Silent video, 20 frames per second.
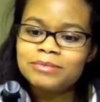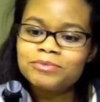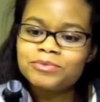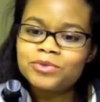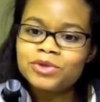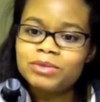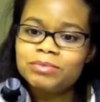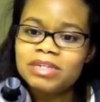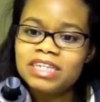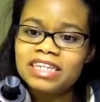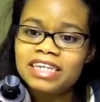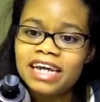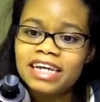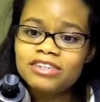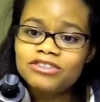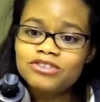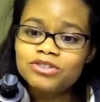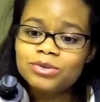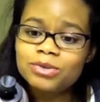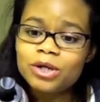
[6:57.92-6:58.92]
would be the
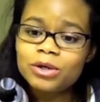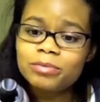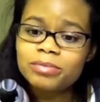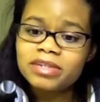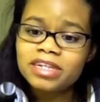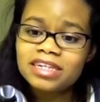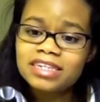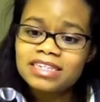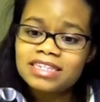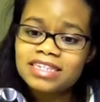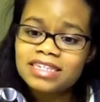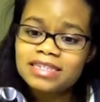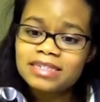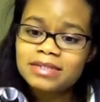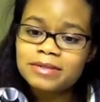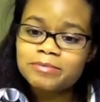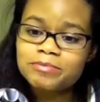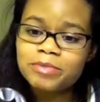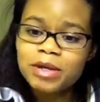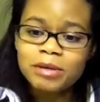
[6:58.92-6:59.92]
H2O
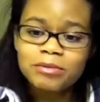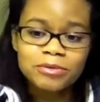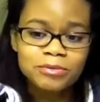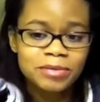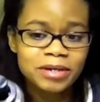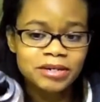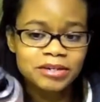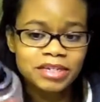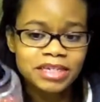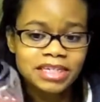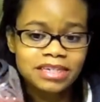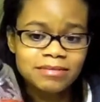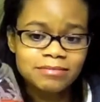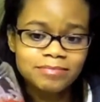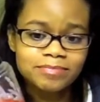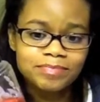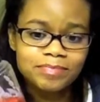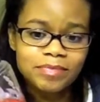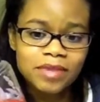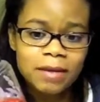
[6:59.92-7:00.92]
Plus Pepperberry
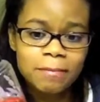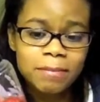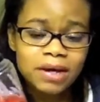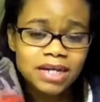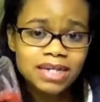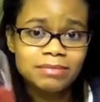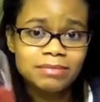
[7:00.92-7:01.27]
Body